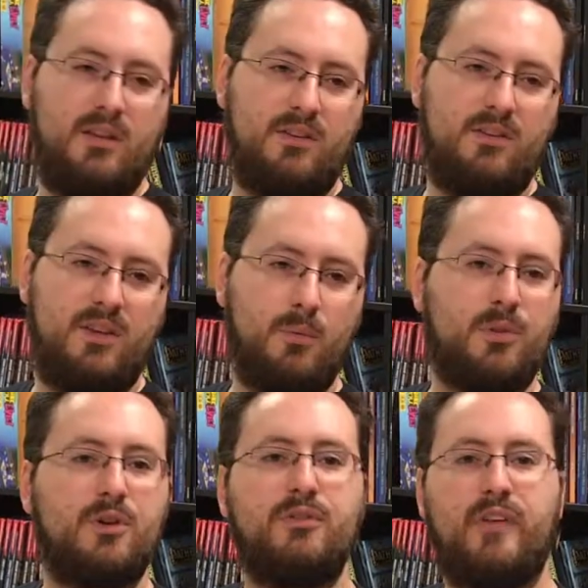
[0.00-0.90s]
sit
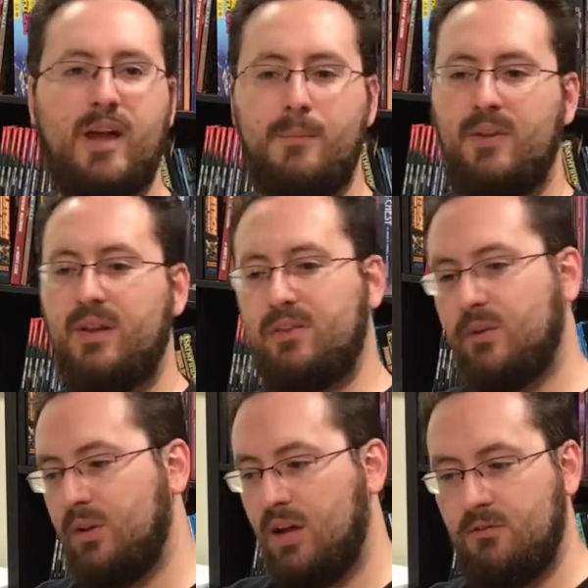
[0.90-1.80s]
with their family and
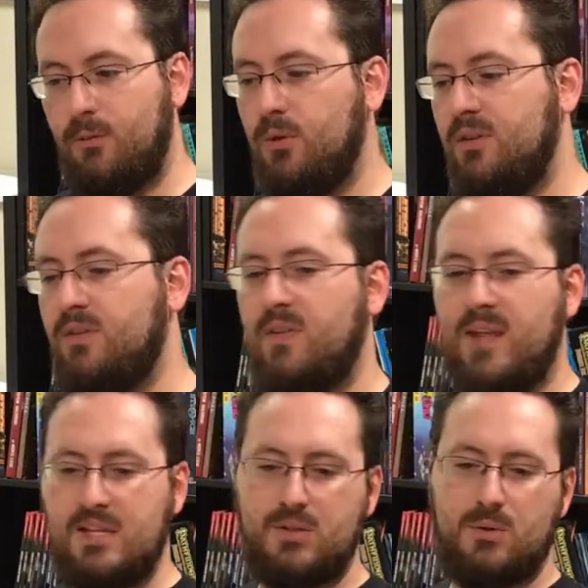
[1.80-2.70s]
their loved ones and
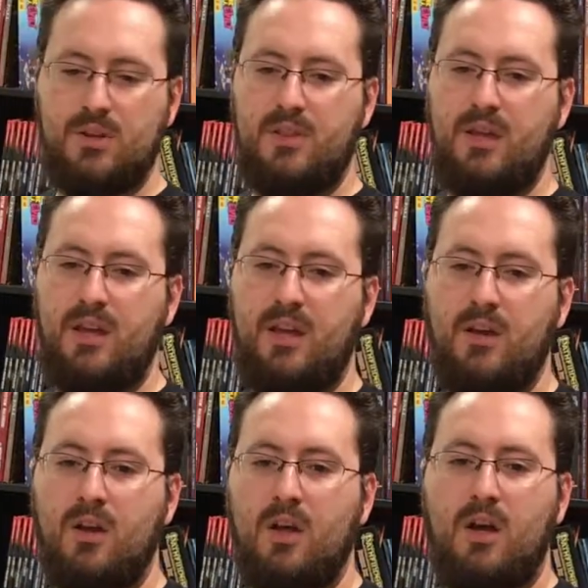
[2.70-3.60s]
that sort of
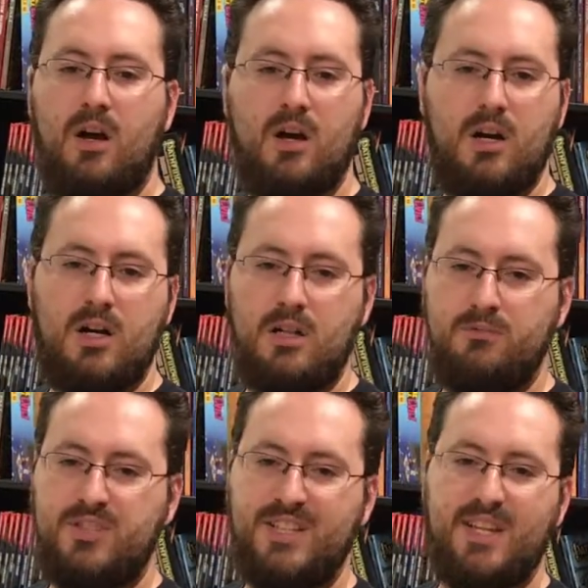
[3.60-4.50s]
thing?
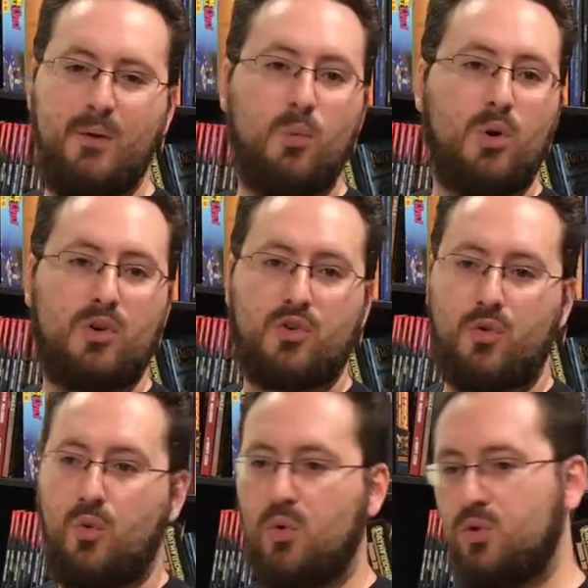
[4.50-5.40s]
Did they work
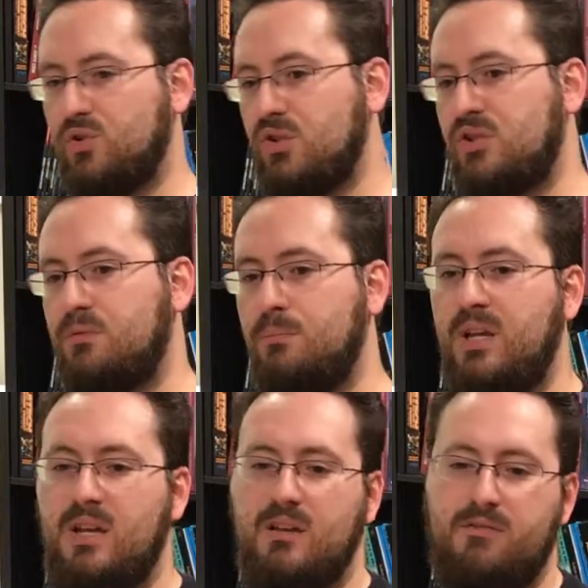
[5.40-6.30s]
towards
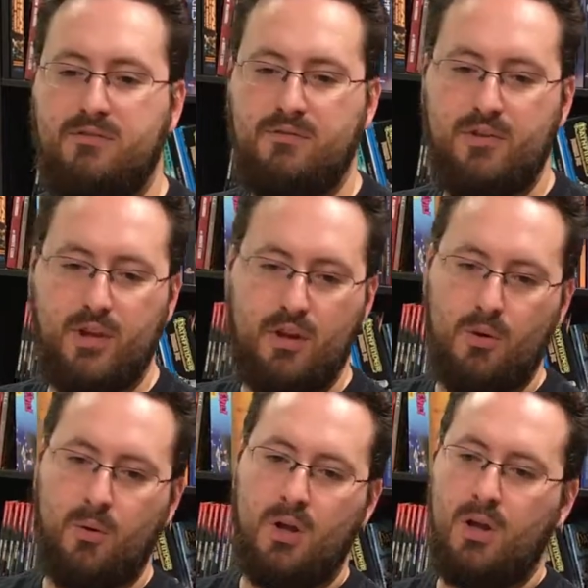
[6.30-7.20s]
being,
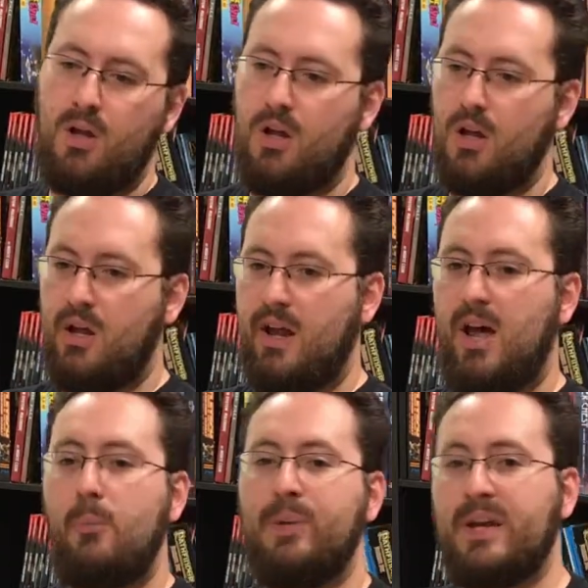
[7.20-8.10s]

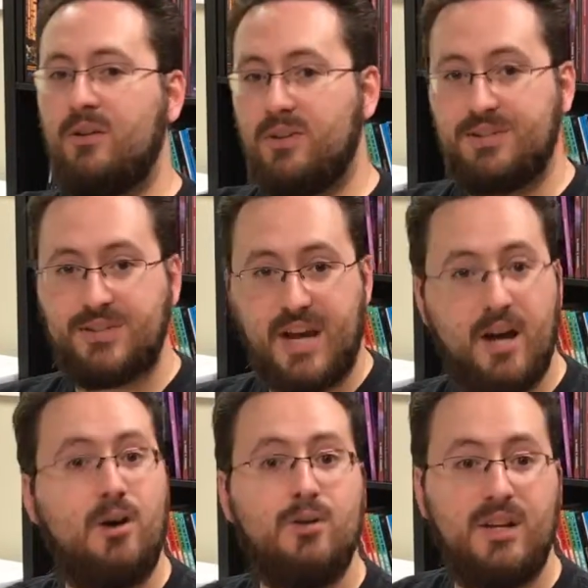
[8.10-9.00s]
helping out this
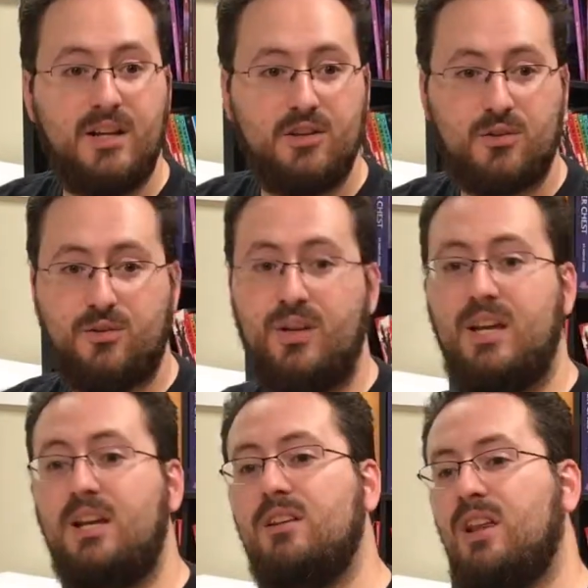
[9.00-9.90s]
town in its
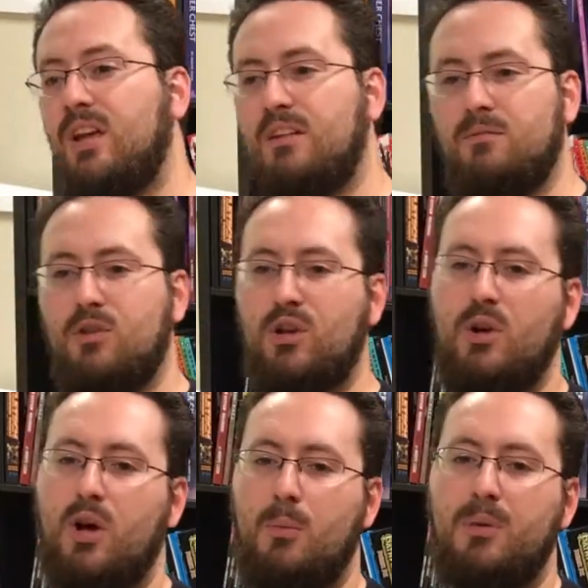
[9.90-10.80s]
need, like,
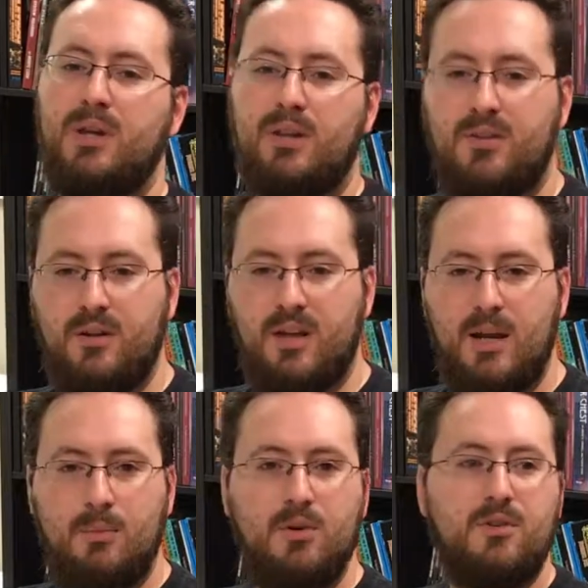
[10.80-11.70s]
helping out the
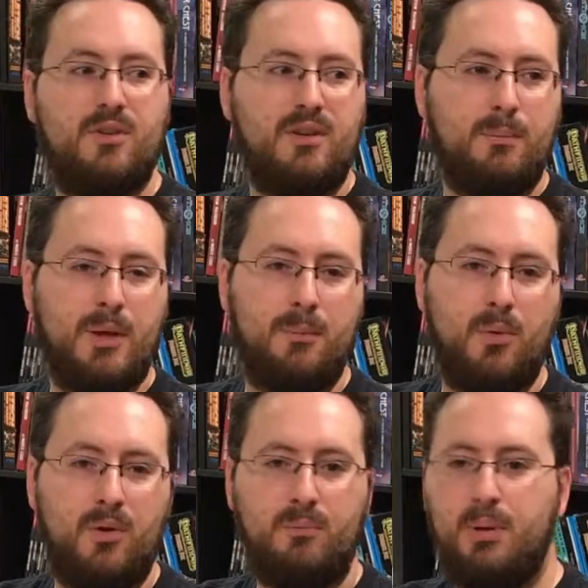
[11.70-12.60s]
neighbors and the
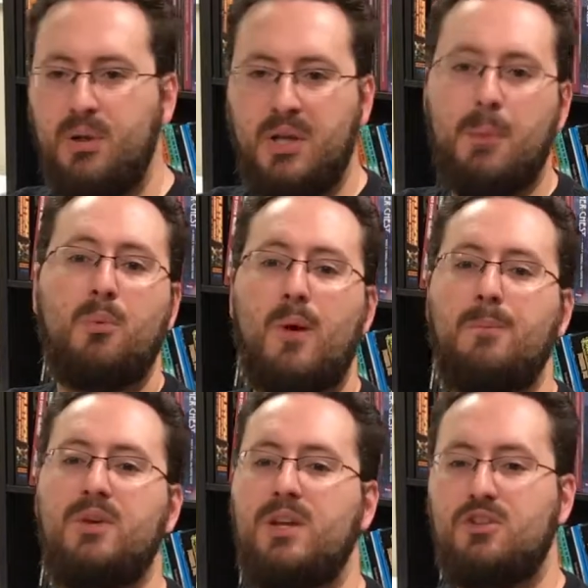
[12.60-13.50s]
people and building up a
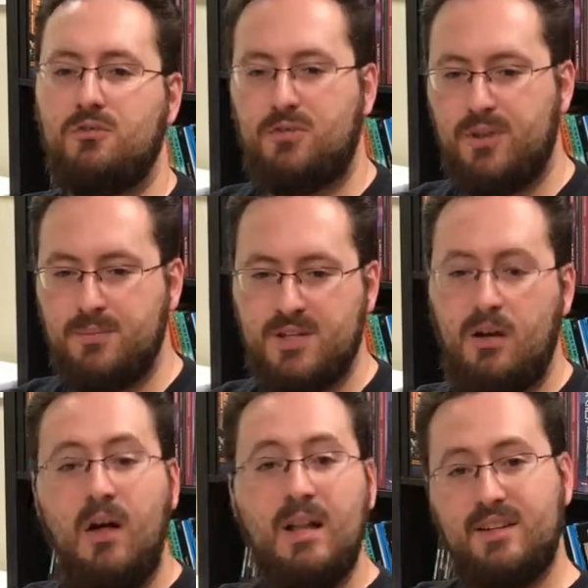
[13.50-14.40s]
reputation for
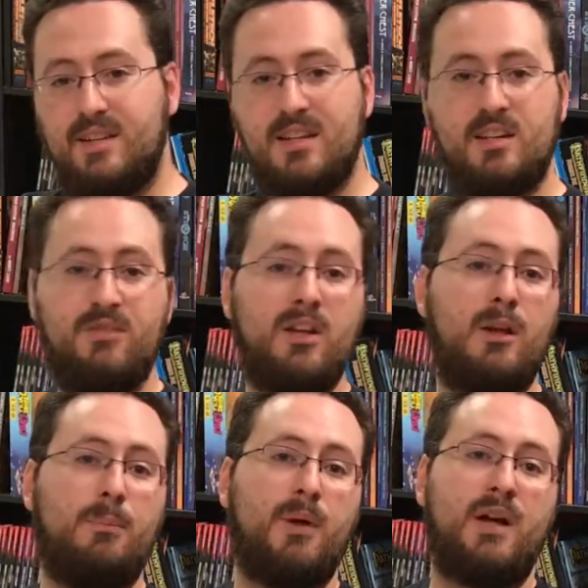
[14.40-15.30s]
themselves? Did they
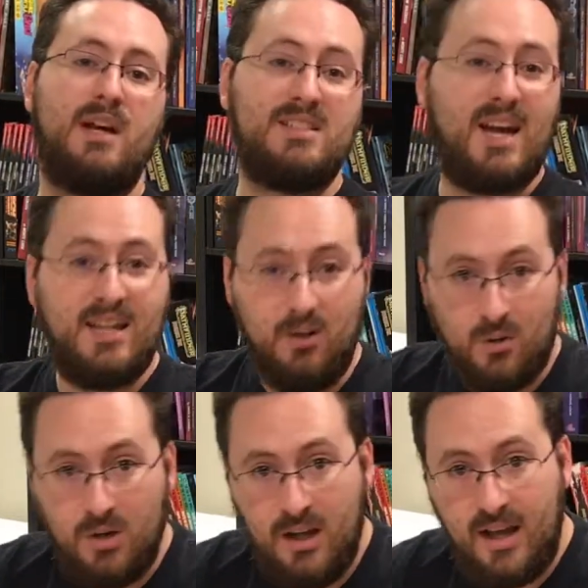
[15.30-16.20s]
develop a
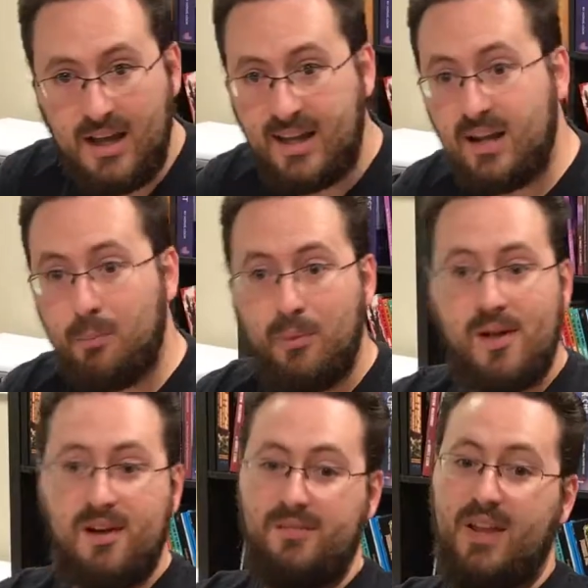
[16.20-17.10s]
title and get a
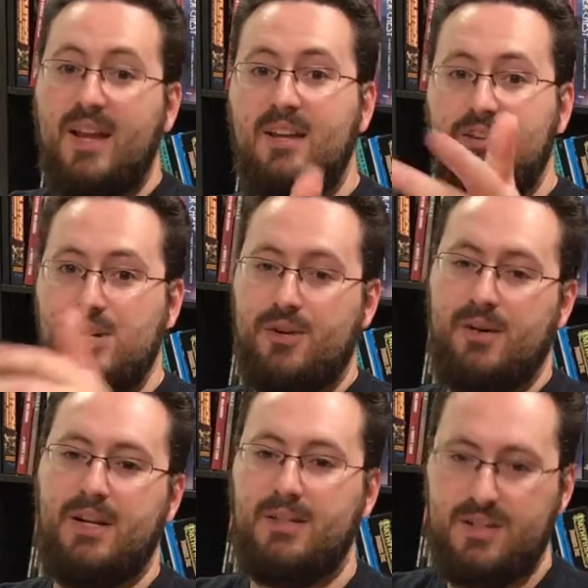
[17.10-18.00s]
plot of land
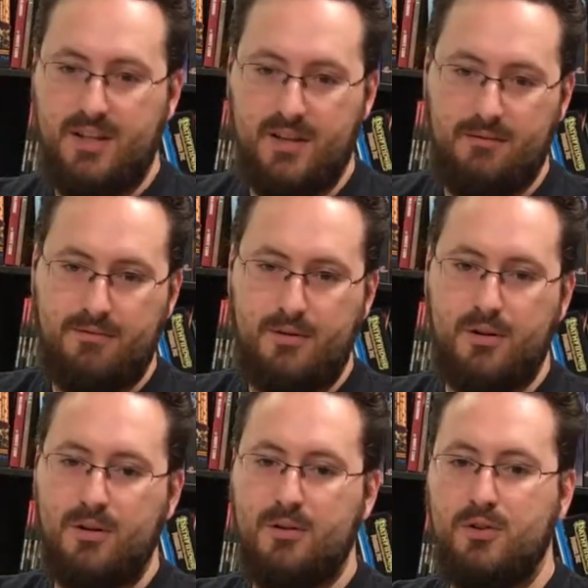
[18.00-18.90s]
generated to them
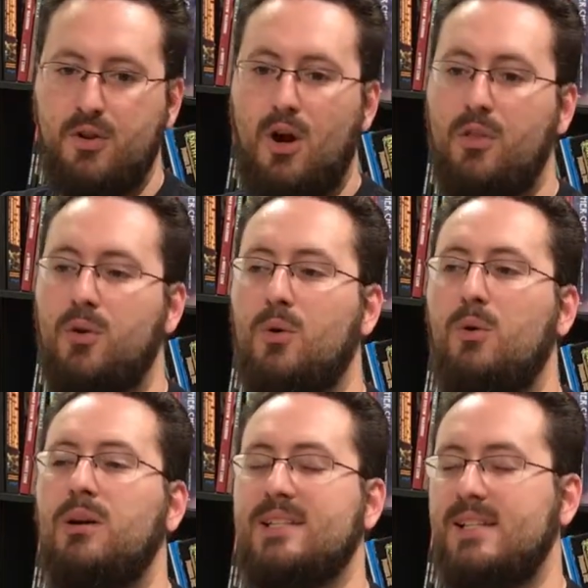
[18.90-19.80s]
for all the
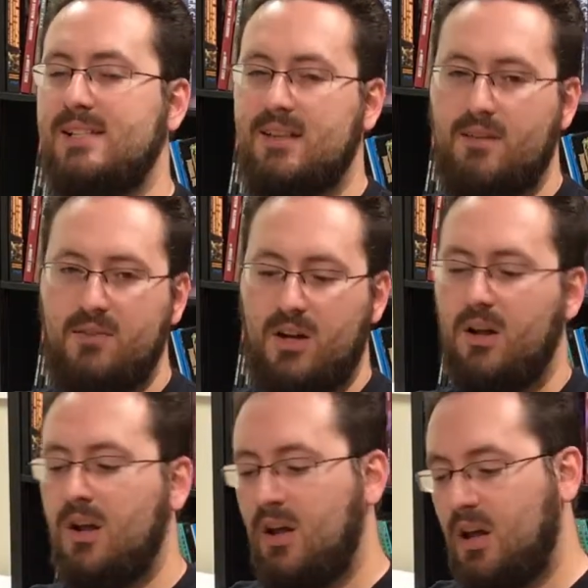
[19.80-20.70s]
heroic deeds they've done?
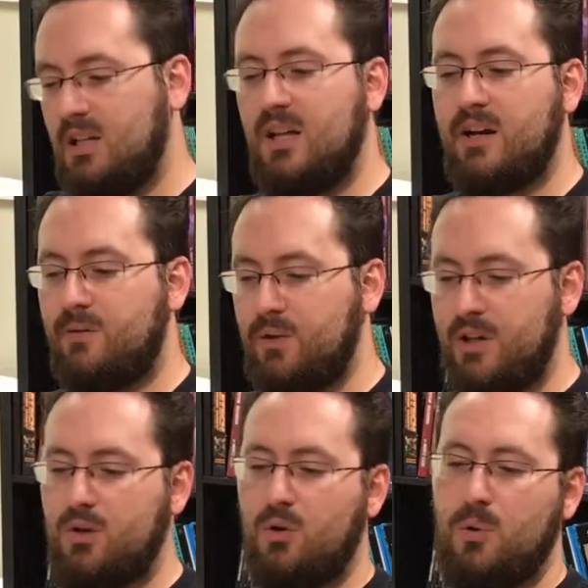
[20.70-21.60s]
A lot of
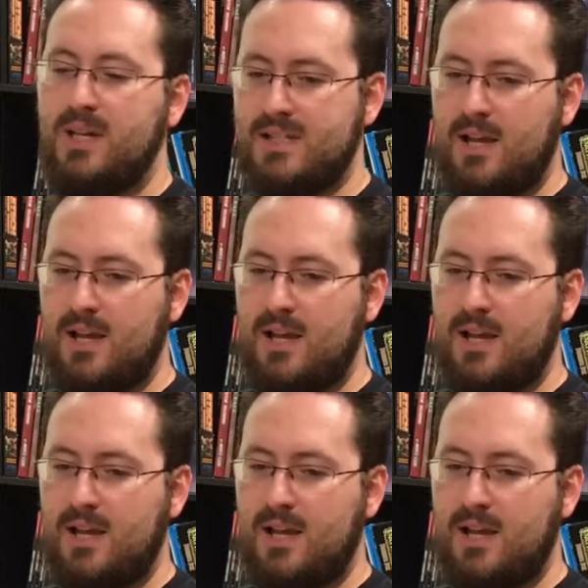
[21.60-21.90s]
really cool ways that